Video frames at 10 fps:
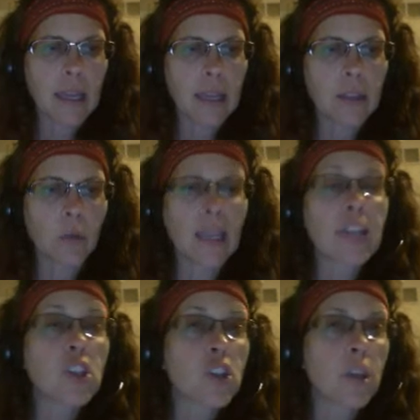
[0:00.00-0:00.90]
The
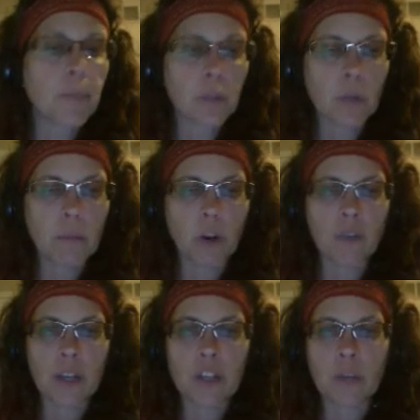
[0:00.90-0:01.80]
relationship between
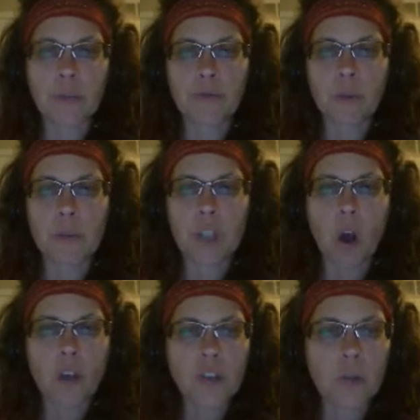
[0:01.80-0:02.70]
motivation and performance
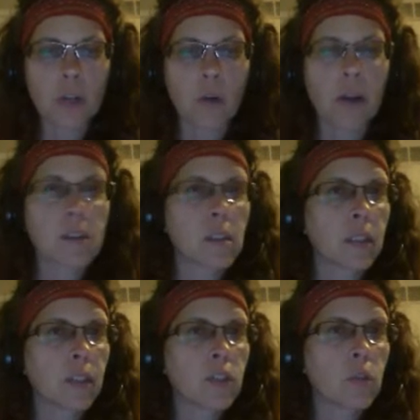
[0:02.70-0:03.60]
also requires the
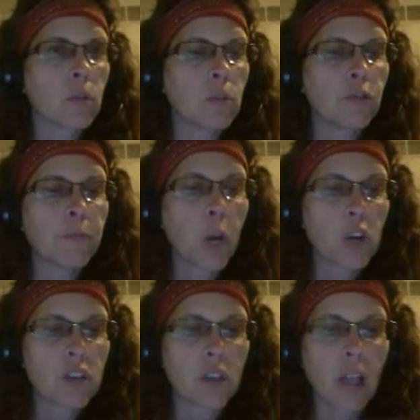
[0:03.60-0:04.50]
leader to remove
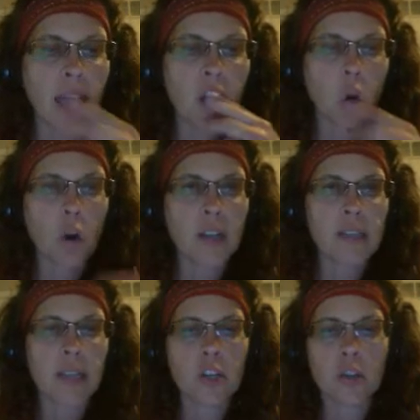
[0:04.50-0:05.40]
personal and
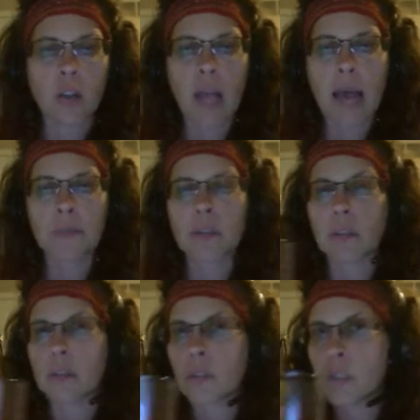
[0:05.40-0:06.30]
organizational
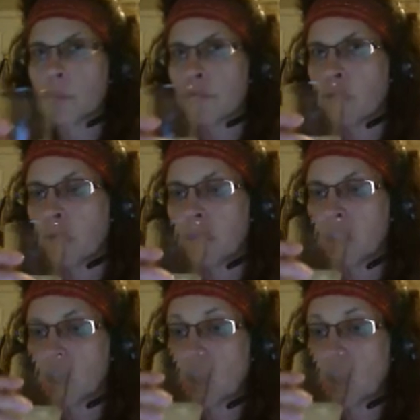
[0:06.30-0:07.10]
obstacles to performance.